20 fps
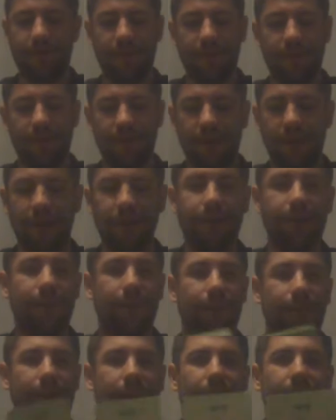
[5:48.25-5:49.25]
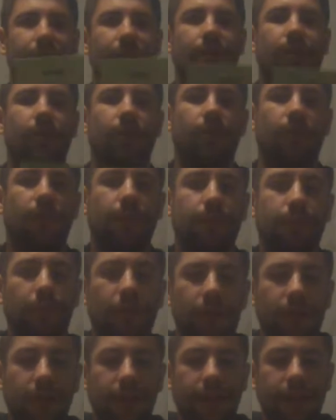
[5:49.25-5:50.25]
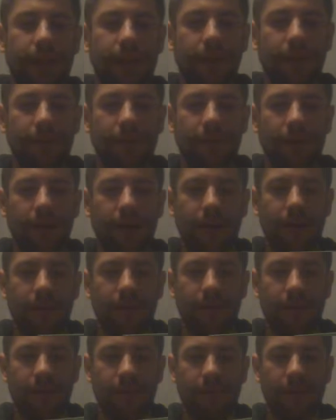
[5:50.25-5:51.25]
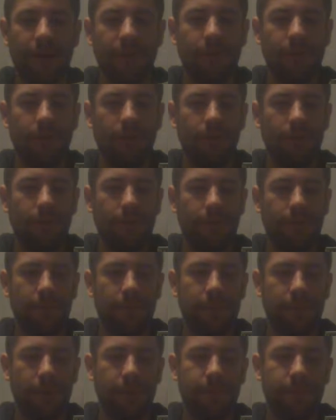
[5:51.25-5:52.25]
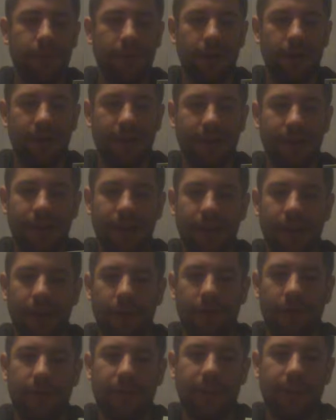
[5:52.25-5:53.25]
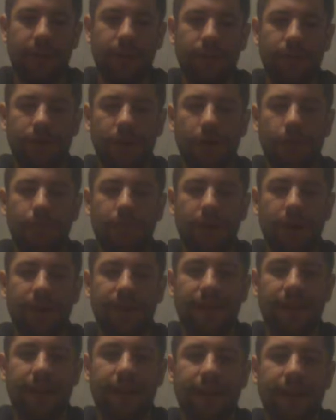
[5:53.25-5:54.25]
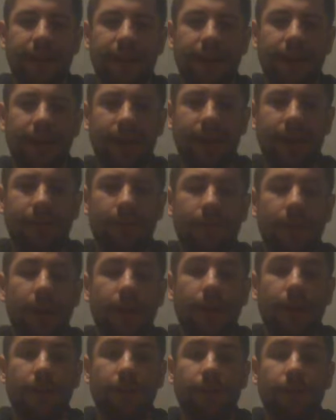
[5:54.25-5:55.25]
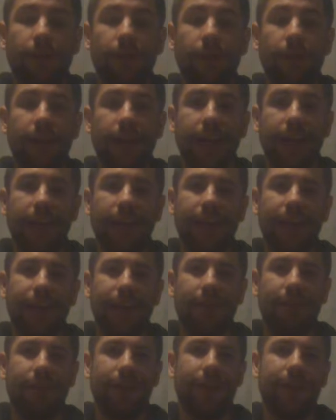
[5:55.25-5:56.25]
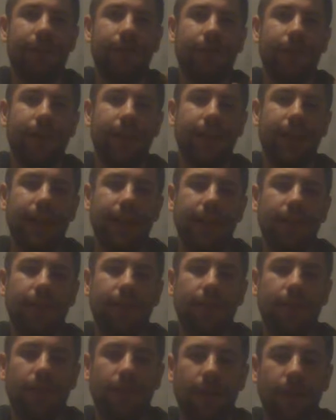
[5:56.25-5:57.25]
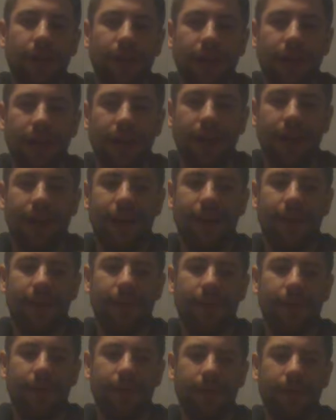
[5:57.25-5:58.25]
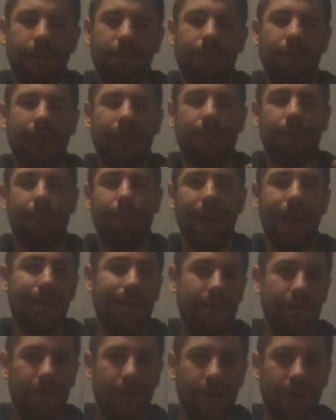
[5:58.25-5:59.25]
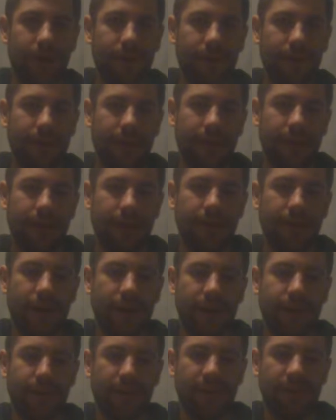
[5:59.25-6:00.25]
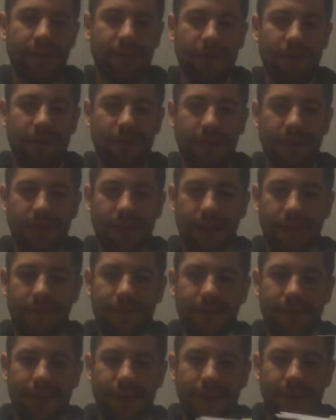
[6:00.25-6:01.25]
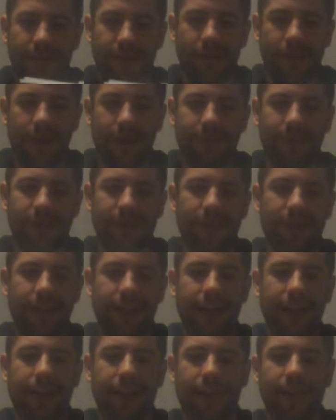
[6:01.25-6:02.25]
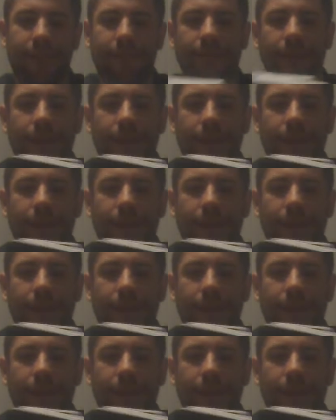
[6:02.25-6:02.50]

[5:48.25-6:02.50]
was awesome little booklet of special perk books, which is like little notebooks. And like in Fallout 3, you like read like a little like baby book, like talking about special and stuff. So I'm just gonna like give